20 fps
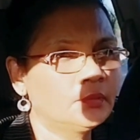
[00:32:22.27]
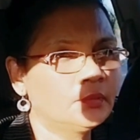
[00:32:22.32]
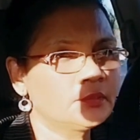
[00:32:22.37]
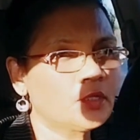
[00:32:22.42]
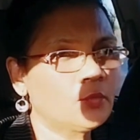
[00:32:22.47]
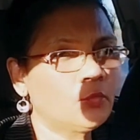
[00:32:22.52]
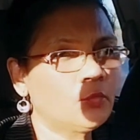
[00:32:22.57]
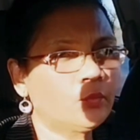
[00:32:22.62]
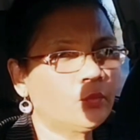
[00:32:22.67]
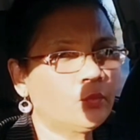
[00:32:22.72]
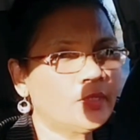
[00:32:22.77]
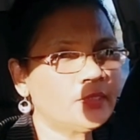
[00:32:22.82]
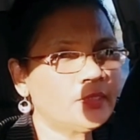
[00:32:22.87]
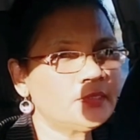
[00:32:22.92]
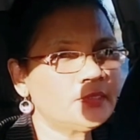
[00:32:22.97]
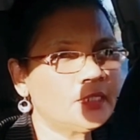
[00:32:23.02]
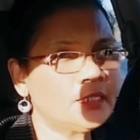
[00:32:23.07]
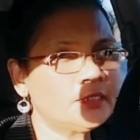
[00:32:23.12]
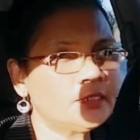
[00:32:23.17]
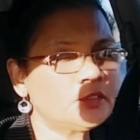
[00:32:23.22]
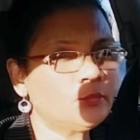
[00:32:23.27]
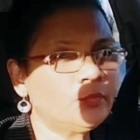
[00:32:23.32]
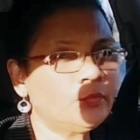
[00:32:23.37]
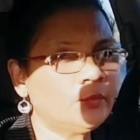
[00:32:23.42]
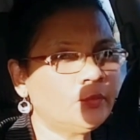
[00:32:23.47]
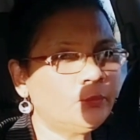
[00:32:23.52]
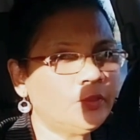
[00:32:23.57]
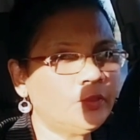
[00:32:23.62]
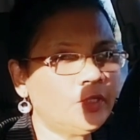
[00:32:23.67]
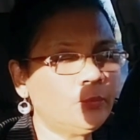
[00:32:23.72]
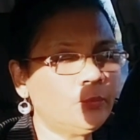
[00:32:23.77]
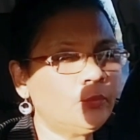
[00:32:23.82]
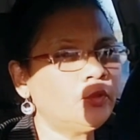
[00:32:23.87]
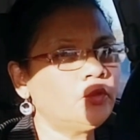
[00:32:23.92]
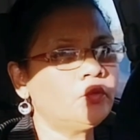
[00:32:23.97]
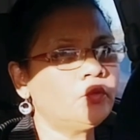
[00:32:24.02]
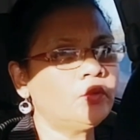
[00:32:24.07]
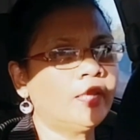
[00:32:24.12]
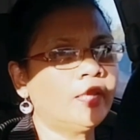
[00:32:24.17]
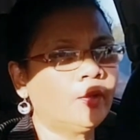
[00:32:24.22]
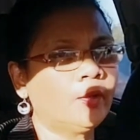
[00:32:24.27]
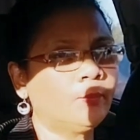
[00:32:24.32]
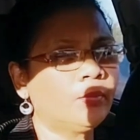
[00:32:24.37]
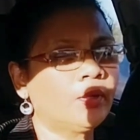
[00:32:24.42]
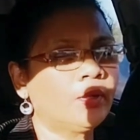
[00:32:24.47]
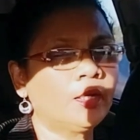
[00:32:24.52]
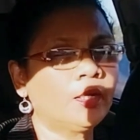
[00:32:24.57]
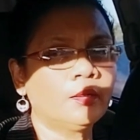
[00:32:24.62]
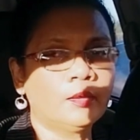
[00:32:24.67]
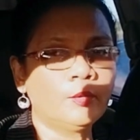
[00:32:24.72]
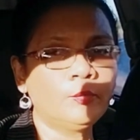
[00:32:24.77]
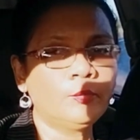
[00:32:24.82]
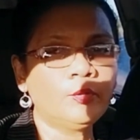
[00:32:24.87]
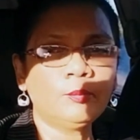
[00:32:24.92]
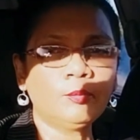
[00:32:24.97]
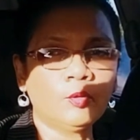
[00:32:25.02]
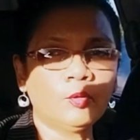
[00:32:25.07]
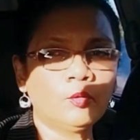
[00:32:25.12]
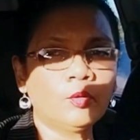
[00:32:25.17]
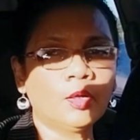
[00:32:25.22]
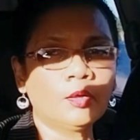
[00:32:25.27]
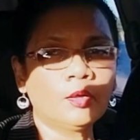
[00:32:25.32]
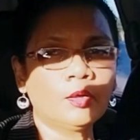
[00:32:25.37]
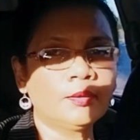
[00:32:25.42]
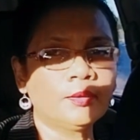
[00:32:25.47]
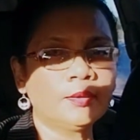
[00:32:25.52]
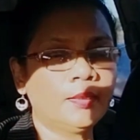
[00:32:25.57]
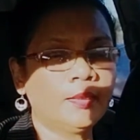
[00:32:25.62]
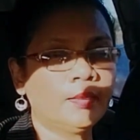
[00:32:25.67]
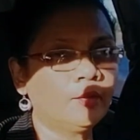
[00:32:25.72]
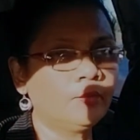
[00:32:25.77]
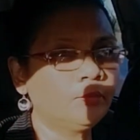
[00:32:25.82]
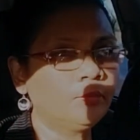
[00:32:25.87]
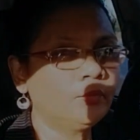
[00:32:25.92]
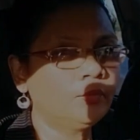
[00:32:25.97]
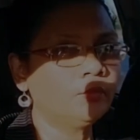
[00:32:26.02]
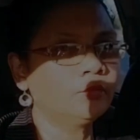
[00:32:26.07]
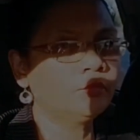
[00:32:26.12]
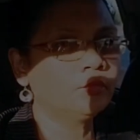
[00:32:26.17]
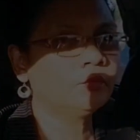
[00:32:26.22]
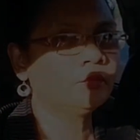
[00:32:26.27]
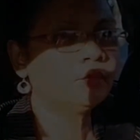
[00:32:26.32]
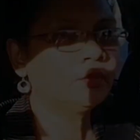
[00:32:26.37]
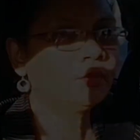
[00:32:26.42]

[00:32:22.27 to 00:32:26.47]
Someone once said to me, the people you help are not the people who are going to help you.